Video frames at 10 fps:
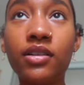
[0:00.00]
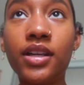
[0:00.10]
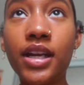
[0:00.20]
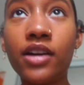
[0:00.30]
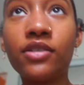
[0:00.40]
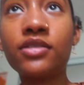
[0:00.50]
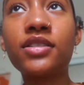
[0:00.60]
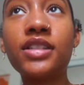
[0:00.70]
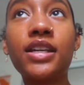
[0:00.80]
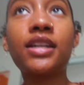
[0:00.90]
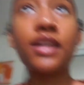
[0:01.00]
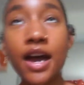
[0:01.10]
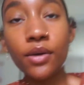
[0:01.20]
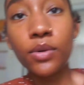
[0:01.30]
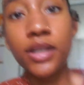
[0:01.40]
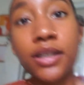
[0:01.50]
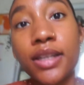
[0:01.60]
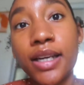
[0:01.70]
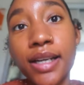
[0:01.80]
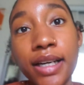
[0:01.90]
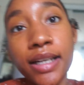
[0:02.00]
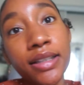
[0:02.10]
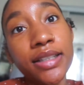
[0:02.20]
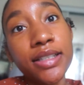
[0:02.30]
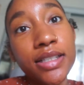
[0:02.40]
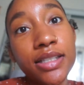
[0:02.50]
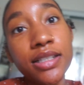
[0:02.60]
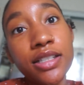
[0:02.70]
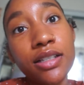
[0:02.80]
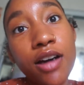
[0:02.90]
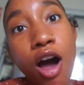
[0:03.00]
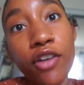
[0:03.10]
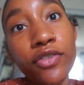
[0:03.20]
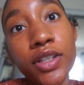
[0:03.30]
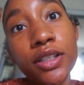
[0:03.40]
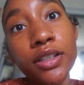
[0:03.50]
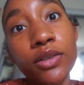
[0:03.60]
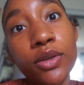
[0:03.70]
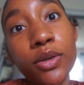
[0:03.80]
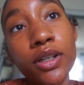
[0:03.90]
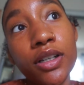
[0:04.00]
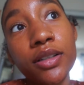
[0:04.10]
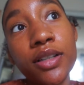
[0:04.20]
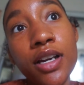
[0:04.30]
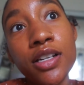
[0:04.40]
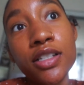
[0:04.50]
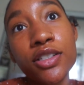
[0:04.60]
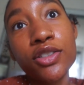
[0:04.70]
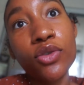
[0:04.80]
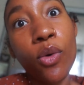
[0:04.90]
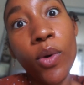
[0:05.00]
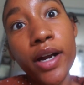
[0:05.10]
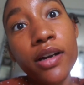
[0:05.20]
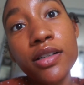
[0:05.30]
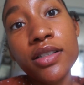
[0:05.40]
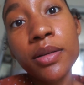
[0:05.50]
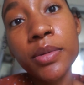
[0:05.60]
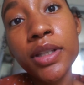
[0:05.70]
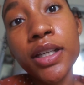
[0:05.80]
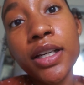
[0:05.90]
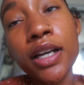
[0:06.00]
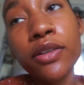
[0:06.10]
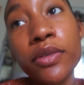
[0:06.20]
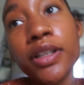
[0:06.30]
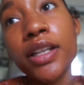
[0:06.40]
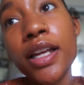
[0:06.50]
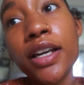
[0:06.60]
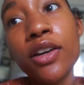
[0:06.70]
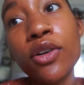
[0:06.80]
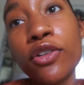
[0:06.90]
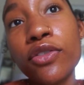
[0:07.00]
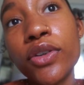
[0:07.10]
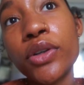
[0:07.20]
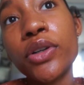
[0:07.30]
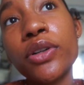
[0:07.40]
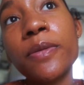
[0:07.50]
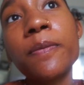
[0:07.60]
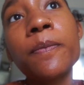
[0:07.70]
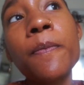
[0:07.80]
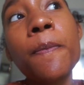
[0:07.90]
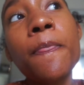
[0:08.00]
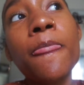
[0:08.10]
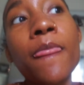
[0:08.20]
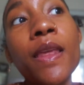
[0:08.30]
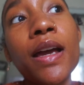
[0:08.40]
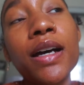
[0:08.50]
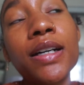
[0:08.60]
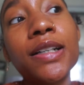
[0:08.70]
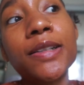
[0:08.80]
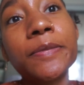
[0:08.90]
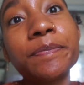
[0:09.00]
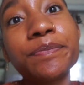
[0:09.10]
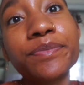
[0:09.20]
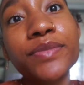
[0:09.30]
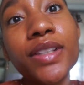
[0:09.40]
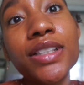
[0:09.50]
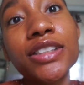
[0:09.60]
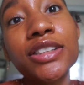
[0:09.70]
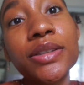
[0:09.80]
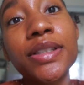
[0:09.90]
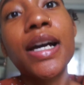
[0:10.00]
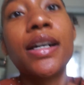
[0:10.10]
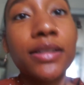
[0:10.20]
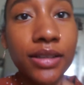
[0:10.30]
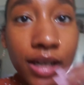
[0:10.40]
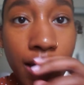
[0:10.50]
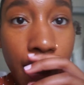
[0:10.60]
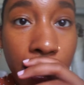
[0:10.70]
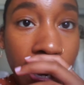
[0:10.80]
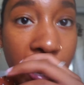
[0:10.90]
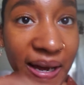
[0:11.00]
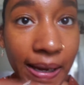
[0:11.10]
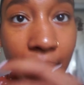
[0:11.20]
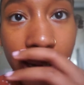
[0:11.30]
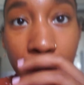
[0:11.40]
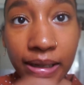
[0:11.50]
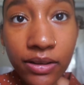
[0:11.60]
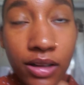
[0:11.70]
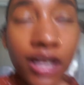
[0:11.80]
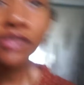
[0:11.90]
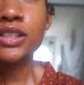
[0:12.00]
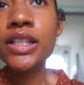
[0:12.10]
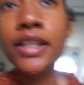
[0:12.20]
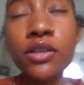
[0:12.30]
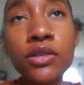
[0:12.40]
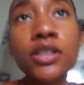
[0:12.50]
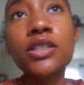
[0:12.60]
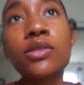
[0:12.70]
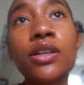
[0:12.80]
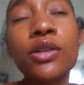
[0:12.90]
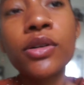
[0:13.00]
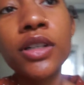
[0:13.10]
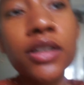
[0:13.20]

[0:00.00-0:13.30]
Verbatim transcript: nails, and I wanted like at least coffin or square or something. I don't really like oval. Um so yeah, I will have to like go in the store, order